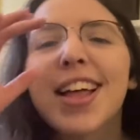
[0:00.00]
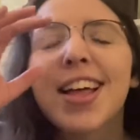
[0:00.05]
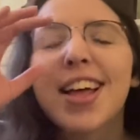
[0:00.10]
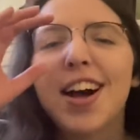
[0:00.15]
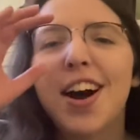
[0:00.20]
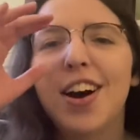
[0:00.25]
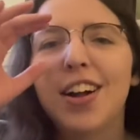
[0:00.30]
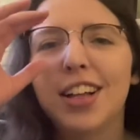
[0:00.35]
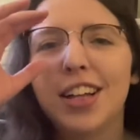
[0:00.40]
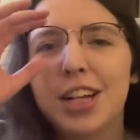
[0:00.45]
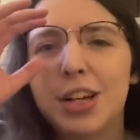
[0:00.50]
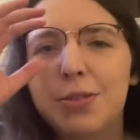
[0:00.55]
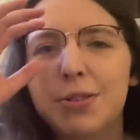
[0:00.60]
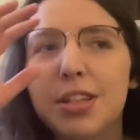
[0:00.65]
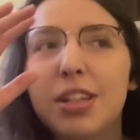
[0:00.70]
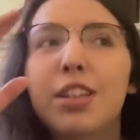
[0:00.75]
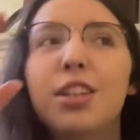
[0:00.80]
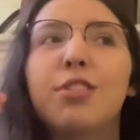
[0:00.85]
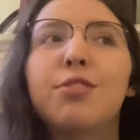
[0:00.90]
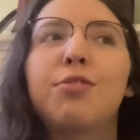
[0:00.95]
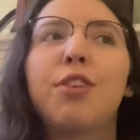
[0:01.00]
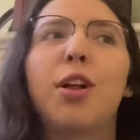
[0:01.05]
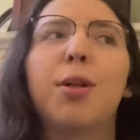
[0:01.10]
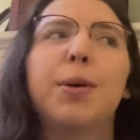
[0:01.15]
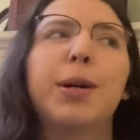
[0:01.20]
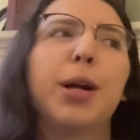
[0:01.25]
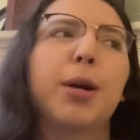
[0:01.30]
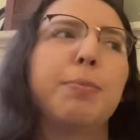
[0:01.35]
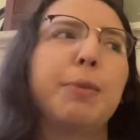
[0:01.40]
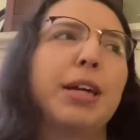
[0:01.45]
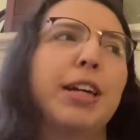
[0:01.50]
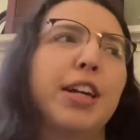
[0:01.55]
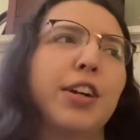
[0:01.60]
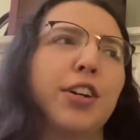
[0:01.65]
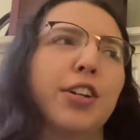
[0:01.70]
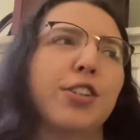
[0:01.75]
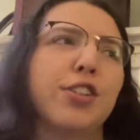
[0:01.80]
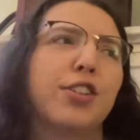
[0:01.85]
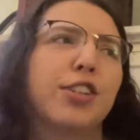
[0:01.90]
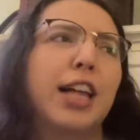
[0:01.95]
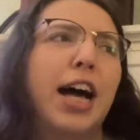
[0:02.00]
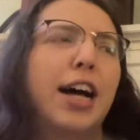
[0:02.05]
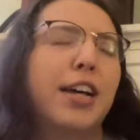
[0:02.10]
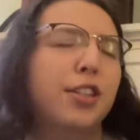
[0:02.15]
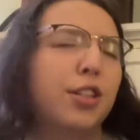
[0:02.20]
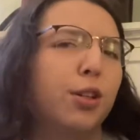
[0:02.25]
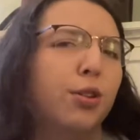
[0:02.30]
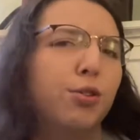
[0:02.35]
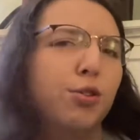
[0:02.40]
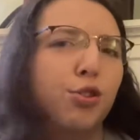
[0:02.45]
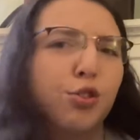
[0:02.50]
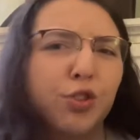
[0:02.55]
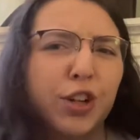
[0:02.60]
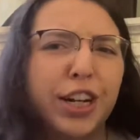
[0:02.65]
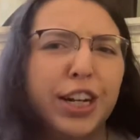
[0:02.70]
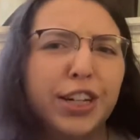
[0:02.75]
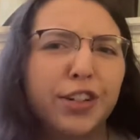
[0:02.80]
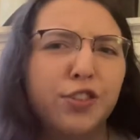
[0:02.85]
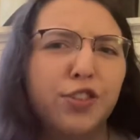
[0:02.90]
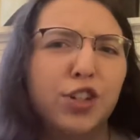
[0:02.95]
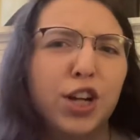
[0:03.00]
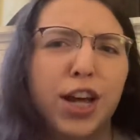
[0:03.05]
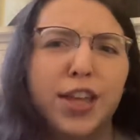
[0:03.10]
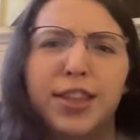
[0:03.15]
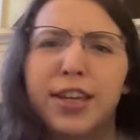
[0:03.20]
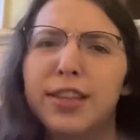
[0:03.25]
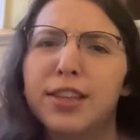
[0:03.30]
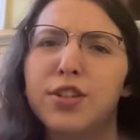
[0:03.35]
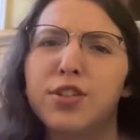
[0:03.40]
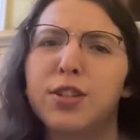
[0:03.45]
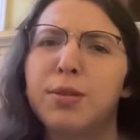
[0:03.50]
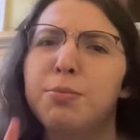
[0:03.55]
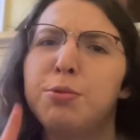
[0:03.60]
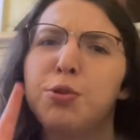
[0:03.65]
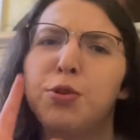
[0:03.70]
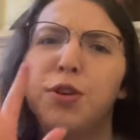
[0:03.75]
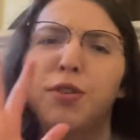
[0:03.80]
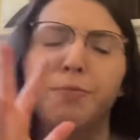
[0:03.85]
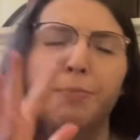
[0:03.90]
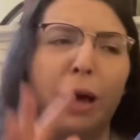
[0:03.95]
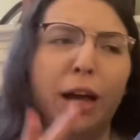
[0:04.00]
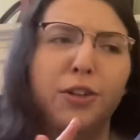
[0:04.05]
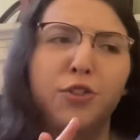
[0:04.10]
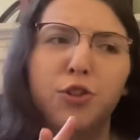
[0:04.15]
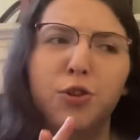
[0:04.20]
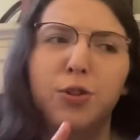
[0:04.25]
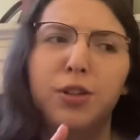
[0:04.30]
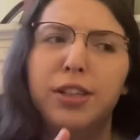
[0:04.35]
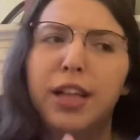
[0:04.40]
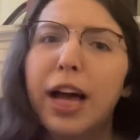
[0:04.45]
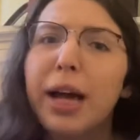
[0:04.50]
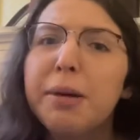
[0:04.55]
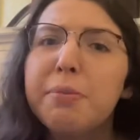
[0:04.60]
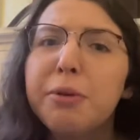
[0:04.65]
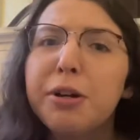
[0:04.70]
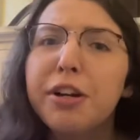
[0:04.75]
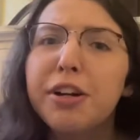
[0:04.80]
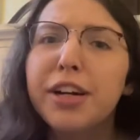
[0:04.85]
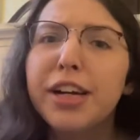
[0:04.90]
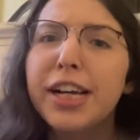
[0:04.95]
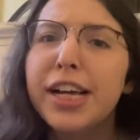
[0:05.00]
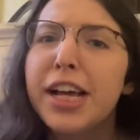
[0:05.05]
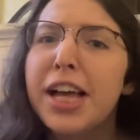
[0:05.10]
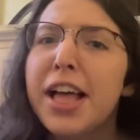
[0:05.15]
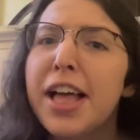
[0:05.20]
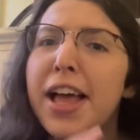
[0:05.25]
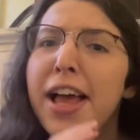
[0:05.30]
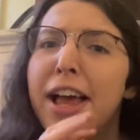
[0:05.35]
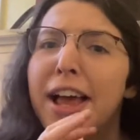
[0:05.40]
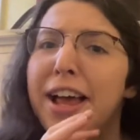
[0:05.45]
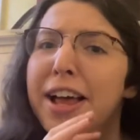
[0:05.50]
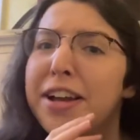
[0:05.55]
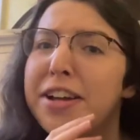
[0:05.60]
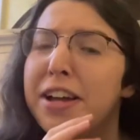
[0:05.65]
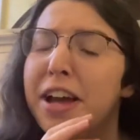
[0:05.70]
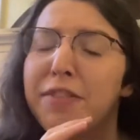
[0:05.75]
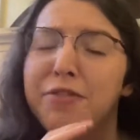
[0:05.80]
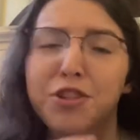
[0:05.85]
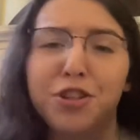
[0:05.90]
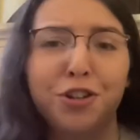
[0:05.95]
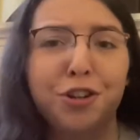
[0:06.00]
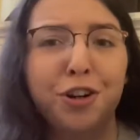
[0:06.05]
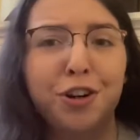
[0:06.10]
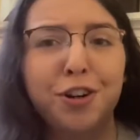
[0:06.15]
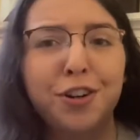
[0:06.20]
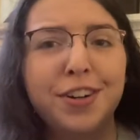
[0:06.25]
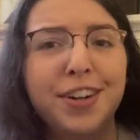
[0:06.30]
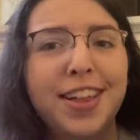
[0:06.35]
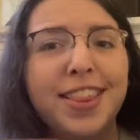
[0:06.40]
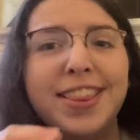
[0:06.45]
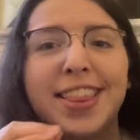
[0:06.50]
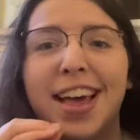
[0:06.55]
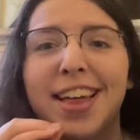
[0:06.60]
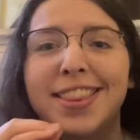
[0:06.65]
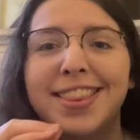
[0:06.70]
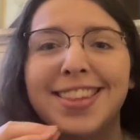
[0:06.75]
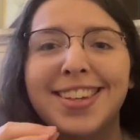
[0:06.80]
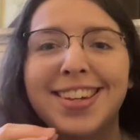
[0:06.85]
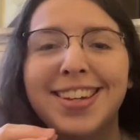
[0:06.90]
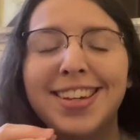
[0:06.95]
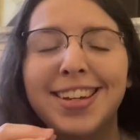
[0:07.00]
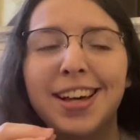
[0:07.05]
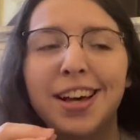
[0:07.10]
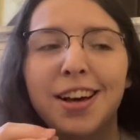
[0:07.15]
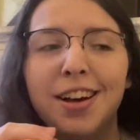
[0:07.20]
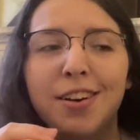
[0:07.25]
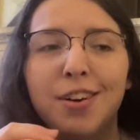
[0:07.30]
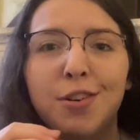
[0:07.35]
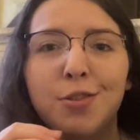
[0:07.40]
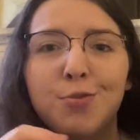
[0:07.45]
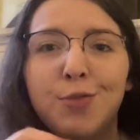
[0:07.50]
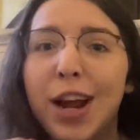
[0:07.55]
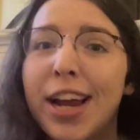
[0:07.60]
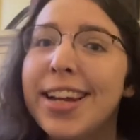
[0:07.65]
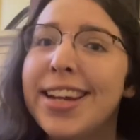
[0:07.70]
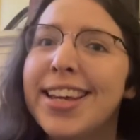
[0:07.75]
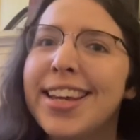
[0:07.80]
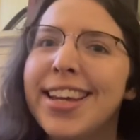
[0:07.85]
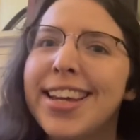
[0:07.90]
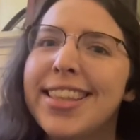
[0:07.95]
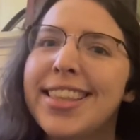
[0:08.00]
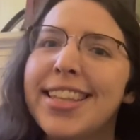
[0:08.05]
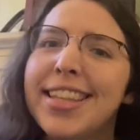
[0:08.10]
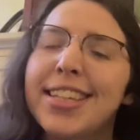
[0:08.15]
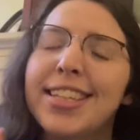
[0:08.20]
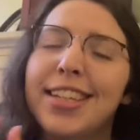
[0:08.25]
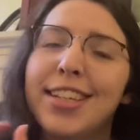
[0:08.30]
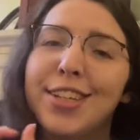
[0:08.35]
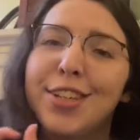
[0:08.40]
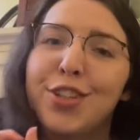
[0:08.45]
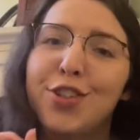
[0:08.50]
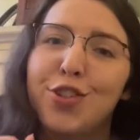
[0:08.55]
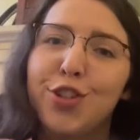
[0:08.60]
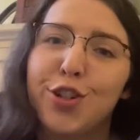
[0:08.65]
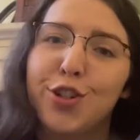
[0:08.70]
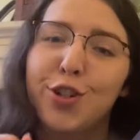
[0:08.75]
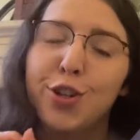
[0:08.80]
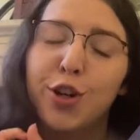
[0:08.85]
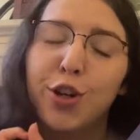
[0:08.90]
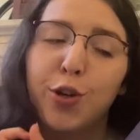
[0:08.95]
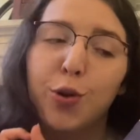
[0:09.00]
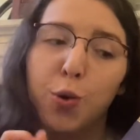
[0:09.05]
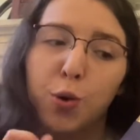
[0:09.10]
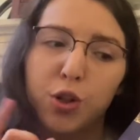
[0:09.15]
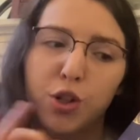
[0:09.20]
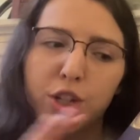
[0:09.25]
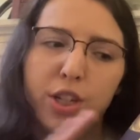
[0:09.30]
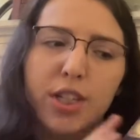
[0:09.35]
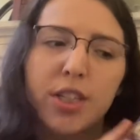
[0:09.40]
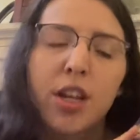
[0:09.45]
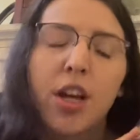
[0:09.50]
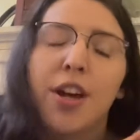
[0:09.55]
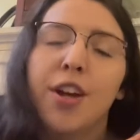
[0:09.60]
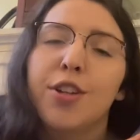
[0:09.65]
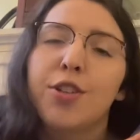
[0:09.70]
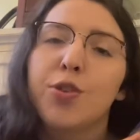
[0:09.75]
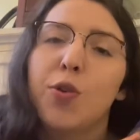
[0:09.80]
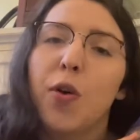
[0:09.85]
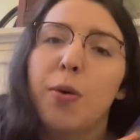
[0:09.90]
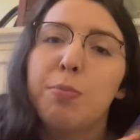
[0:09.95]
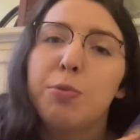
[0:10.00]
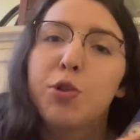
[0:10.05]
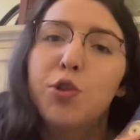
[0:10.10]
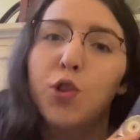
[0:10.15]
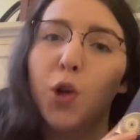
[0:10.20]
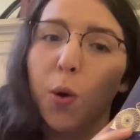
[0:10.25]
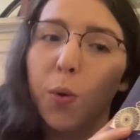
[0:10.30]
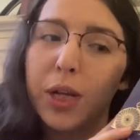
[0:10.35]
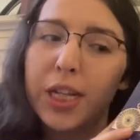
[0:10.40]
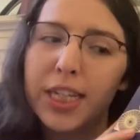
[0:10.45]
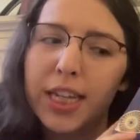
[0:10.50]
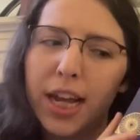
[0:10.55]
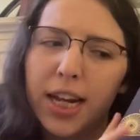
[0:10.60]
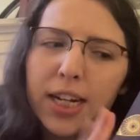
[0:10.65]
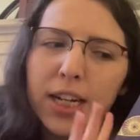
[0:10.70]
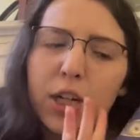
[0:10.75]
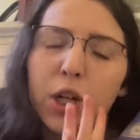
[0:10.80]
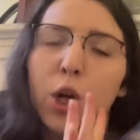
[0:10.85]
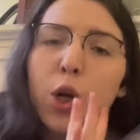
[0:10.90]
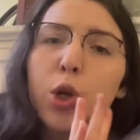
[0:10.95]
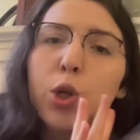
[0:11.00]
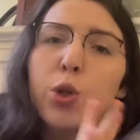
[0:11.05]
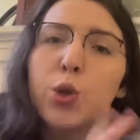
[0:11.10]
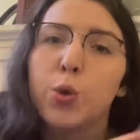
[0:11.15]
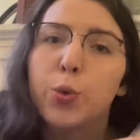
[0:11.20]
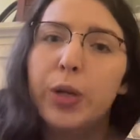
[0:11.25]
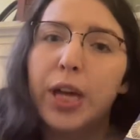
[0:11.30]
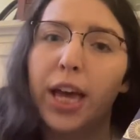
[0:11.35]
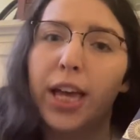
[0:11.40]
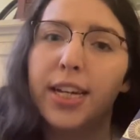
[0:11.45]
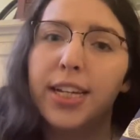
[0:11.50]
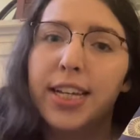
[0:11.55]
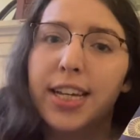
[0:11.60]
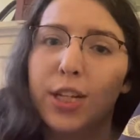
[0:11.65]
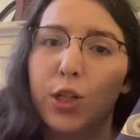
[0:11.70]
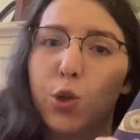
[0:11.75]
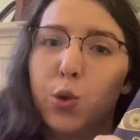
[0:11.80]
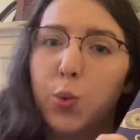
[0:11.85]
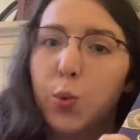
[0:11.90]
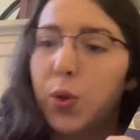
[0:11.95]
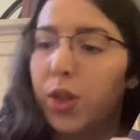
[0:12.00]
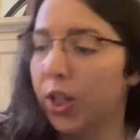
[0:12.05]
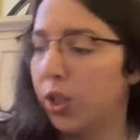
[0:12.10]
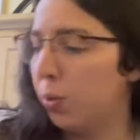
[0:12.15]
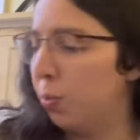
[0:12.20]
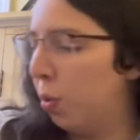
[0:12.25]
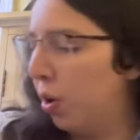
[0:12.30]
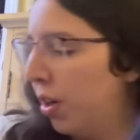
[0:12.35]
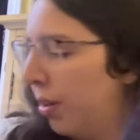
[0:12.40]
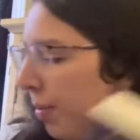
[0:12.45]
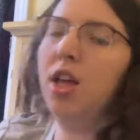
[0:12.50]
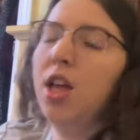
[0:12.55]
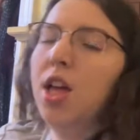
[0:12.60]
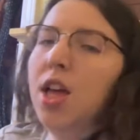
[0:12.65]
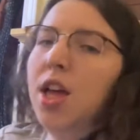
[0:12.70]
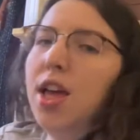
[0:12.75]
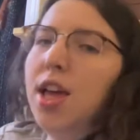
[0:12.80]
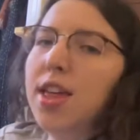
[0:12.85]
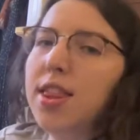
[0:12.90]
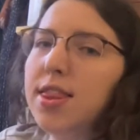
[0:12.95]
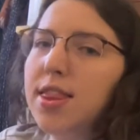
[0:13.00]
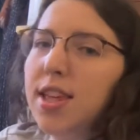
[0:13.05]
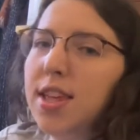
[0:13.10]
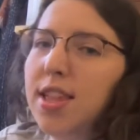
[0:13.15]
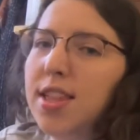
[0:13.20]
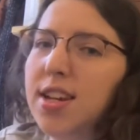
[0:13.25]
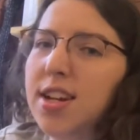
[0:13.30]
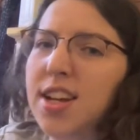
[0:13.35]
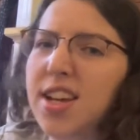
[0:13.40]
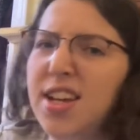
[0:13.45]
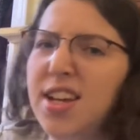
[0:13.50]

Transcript: All I know is this is following our main character, Laszlo Strange. I think there's some sort of magical library, and I've just heard that the writing in this is just gorgeous. So I'm so excited to get into this one. And then